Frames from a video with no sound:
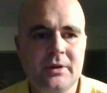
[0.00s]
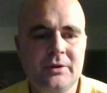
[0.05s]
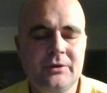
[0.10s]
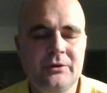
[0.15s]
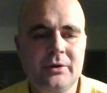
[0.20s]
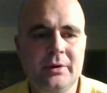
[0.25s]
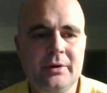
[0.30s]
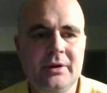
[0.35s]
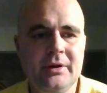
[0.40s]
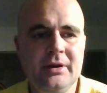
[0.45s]

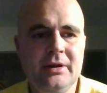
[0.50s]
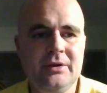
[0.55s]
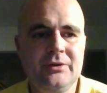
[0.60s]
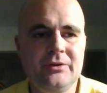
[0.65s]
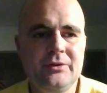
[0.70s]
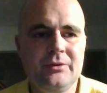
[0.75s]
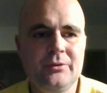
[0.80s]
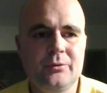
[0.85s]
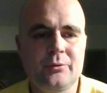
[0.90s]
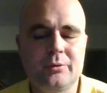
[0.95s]
So it
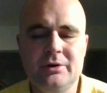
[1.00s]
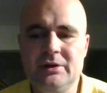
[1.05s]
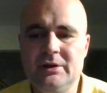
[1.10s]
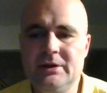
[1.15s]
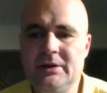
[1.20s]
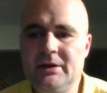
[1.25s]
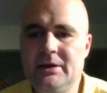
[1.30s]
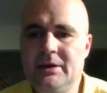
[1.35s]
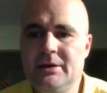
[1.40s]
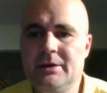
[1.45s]
is
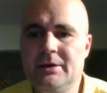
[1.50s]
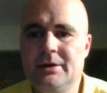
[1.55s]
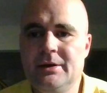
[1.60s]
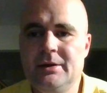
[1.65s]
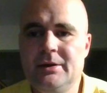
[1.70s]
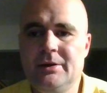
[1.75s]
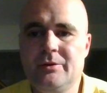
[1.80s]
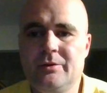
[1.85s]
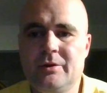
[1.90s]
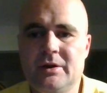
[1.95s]
really an
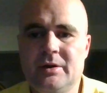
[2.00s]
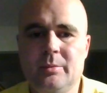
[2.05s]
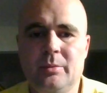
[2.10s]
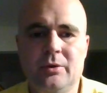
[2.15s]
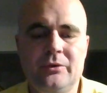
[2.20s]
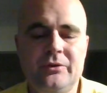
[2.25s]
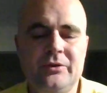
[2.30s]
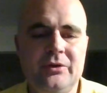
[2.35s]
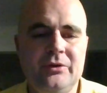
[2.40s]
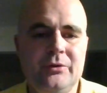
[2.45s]
incredible
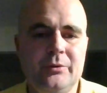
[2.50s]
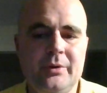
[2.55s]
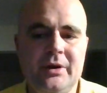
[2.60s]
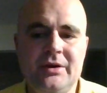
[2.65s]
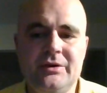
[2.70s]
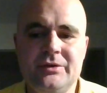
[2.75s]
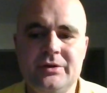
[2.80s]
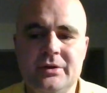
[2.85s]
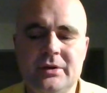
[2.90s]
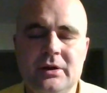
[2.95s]

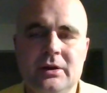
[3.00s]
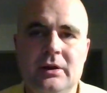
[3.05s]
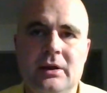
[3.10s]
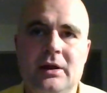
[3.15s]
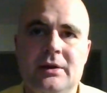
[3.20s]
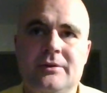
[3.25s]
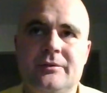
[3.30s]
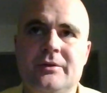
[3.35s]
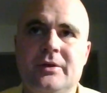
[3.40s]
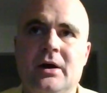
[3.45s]
situation. A
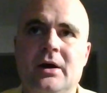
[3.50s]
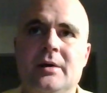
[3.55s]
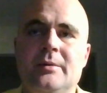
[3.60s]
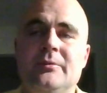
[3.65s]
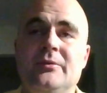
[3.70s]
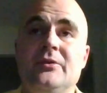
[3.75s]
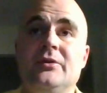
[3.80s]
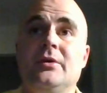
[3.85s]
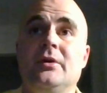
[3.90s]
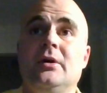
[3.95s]
lot of
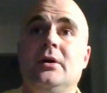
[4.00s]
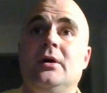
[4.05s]
times,